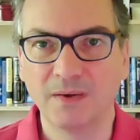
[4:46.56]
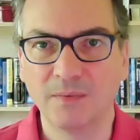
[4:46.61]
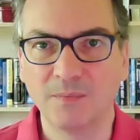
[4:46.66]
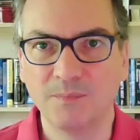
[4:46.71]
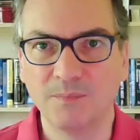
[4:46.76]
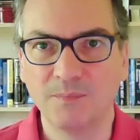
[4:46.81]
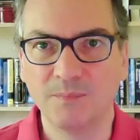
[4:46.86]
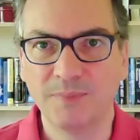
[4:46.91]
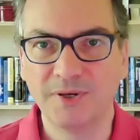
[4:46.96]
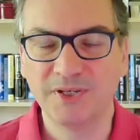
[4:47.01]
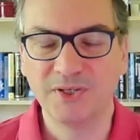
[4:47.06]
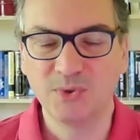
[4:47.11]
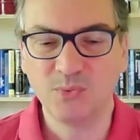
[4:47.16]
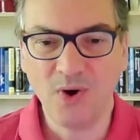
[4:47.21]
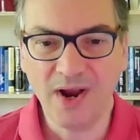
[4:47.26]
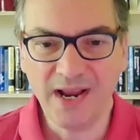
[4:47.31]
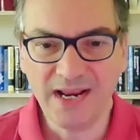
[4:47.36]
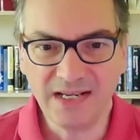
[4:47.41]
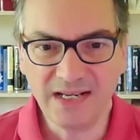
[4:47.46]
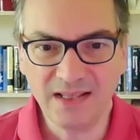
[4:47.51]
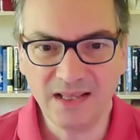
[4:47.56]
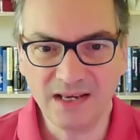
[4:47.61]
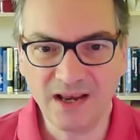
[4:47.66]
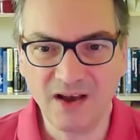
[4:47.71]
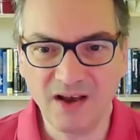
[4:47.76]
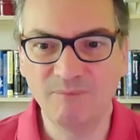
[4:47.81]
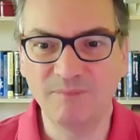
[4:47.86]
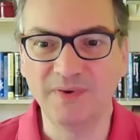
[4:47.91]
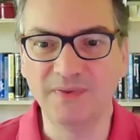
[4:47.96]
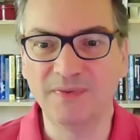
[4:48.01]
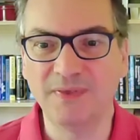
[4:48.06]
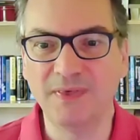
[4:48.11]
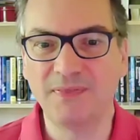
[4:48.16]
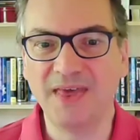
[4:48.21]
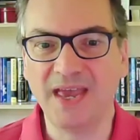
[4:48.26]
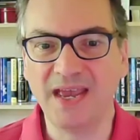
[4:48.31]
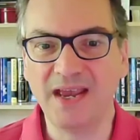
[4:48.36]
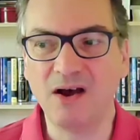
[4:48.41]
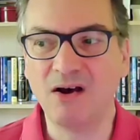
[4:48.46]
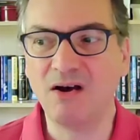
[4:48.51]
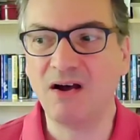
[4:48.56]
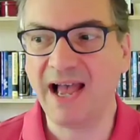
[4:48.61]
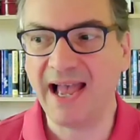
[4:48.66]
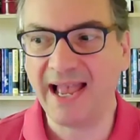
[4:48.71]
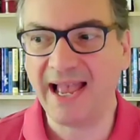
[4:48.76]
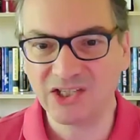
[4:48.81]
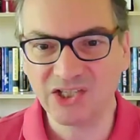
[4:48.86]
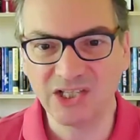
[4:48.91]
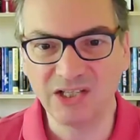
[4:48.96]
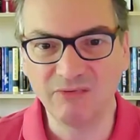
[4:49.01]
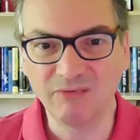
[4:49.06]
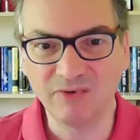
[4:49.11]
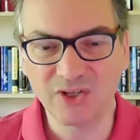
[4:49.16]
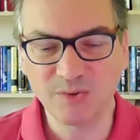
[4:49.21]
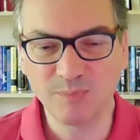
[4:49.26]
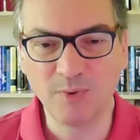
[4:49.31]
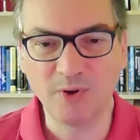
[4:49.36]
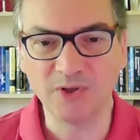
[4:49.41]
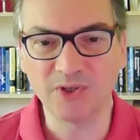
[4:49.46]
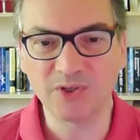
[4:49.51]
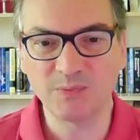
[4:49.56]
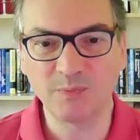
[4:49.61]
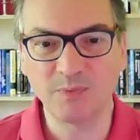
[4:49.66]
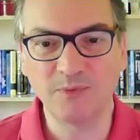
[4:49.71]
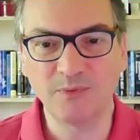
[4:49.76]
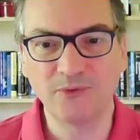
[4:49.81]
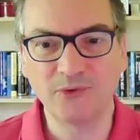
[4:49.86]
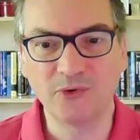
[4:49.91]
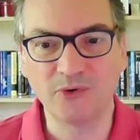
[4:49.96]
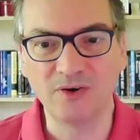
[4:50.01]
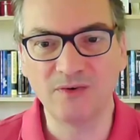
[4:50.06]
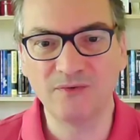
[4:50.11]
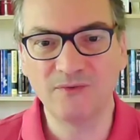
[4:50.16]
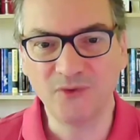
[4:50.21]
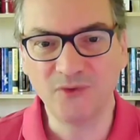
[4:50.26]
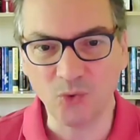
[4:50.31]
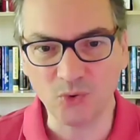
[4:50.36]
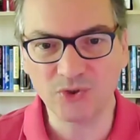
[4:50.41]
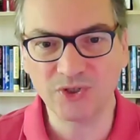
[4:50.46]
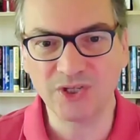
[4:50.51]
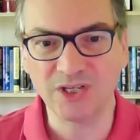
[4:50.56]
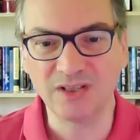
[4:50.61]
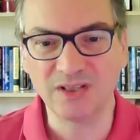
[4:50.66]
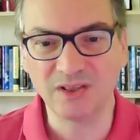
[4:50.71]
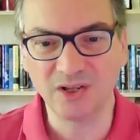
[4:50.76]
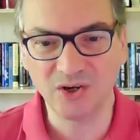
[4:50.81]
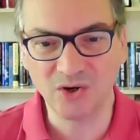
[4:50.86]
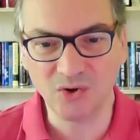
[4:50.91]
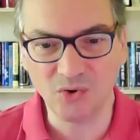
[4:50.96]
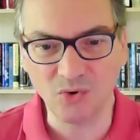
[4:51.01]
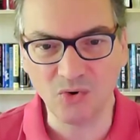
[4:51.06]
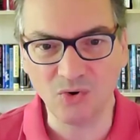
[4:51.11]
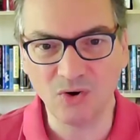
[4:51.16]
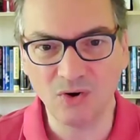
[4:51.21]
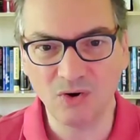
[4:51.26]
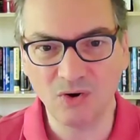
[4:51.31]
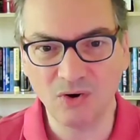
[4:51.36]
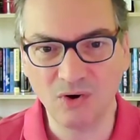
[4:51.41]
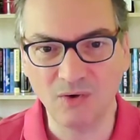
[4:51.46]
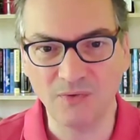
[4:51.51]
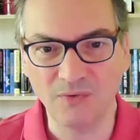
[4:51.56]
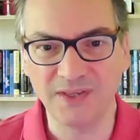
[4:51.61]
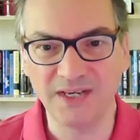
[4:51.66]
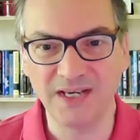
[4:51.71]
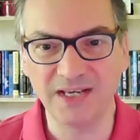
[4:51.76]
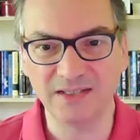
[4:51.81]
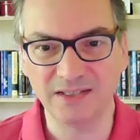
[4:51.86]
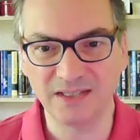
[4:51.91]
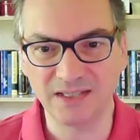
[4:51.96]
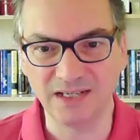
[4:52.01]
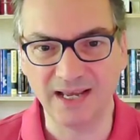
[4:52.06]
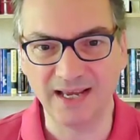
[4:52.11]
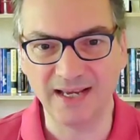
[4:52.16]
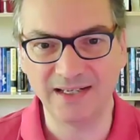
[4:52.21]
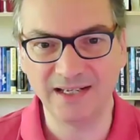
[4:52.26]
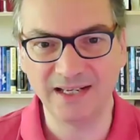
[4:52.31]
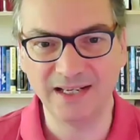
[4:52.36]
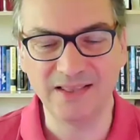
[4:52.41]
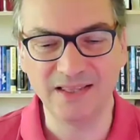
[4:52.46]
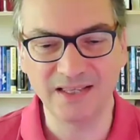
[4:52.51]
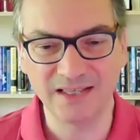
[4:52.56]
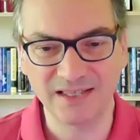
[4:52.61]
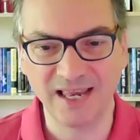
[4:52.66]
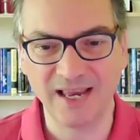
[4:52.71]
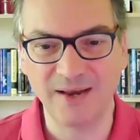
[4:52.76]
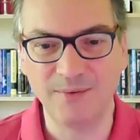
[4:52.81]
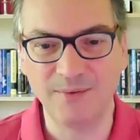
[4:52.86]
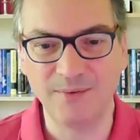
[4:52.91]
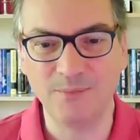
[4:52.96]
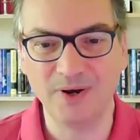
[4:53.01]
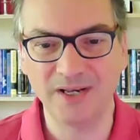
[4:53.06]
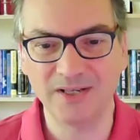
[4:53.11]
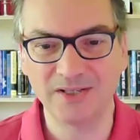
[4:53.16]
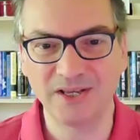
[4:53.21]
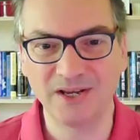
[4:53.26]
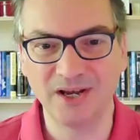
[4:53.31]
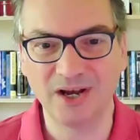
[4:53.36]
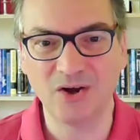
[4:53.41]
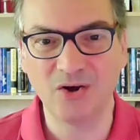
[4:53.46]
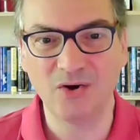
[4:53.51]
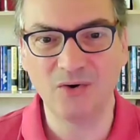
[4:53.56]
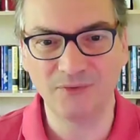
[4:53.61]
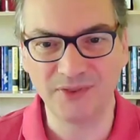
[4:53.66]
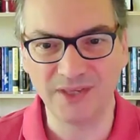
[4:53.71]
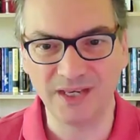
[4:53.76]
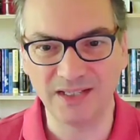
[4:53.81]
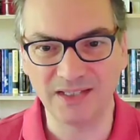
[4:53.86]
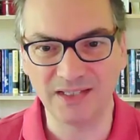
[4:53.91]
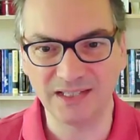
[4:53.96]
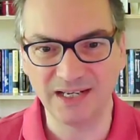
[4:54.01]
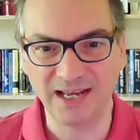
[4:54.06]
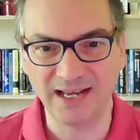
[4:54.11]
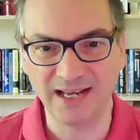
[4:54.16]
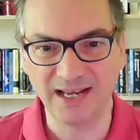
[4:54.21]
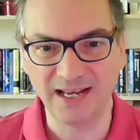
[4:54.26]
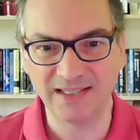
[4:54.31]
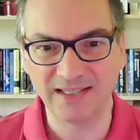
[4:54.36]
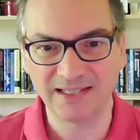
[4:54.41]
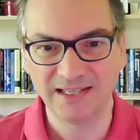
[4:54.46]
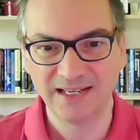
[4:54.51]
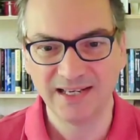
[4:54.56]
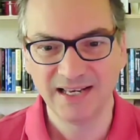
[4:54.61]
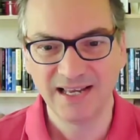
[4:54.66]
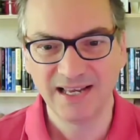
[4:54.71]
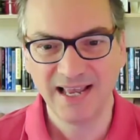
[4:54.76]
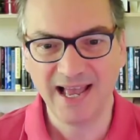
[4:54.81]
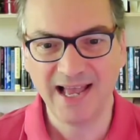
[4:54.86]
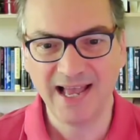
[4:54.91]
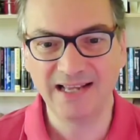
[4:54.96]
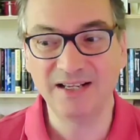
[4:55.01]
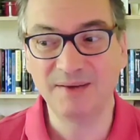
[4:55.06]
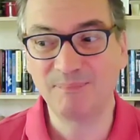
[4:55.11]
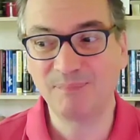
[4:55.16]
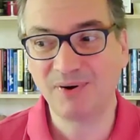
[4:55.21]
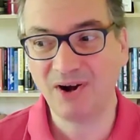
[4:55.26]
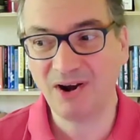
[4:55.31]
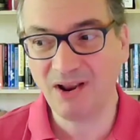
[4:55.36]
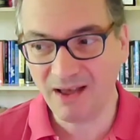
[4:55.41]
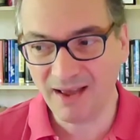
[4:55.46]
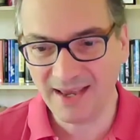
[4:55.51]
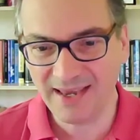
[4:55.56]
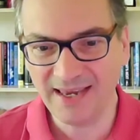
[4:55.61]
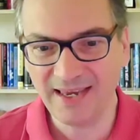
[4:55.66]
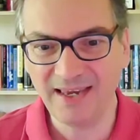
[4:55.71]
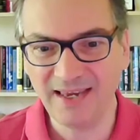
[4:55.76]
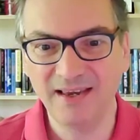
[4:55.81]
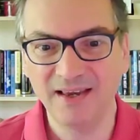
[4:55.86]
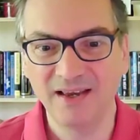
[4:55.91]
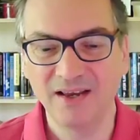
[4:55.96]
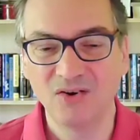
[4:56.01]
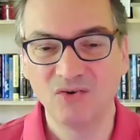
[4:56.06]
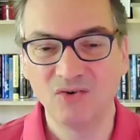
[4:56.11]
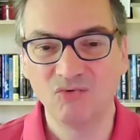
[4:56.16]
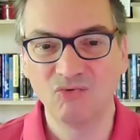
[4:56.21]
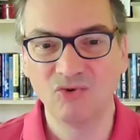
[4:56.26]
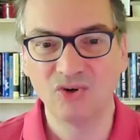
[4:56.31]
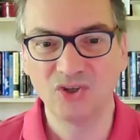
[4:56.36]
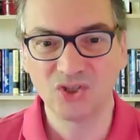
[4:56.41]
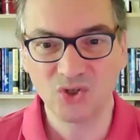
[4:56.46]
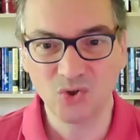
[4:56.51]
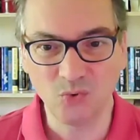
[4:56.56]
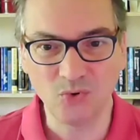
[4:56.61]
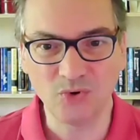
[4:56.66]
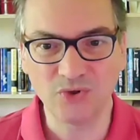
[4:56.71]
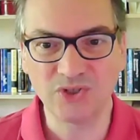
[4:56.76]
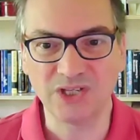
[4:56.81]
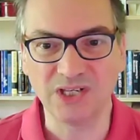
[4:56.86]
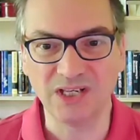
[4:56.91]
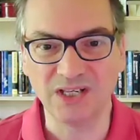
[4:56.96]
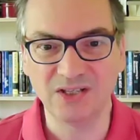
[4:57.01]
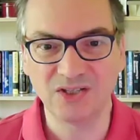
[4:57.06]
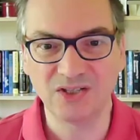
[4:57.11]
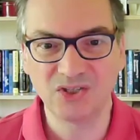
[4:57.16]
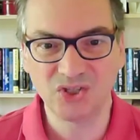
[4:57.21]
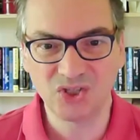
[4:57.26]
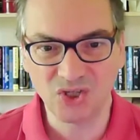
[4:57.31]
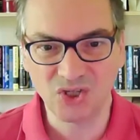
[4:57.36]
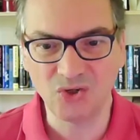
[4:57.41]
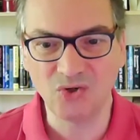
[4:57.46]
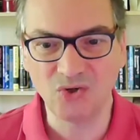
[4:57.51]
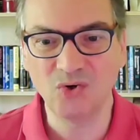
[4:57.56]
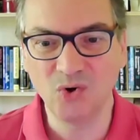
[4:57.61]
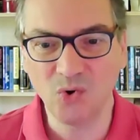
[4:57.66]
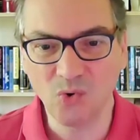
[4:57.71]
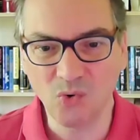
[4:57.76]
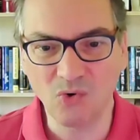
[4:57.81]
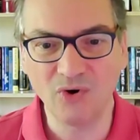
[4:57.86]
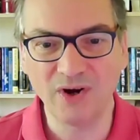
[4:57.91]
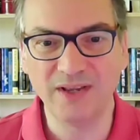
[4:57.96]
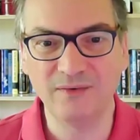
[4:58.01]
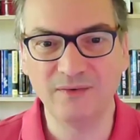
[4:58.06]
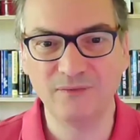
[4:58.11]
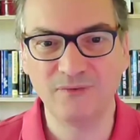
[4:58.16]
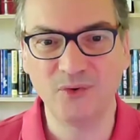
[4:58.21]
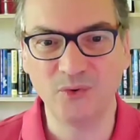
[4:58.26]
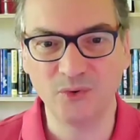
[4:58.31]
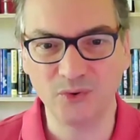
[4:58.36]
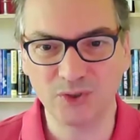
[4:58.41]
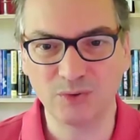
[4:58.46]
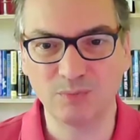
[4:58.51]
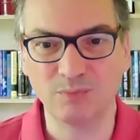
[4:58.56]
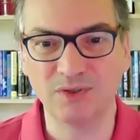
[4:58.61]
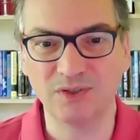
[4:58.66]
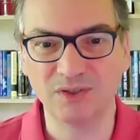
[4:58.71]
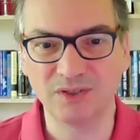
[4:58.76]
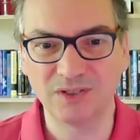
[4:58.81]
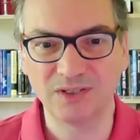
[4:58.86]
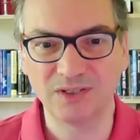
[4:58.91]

persuading the government that they are actually responsible for enforcing the law on the internet in the same way as they are off the internet, and applying resources to law enforcement.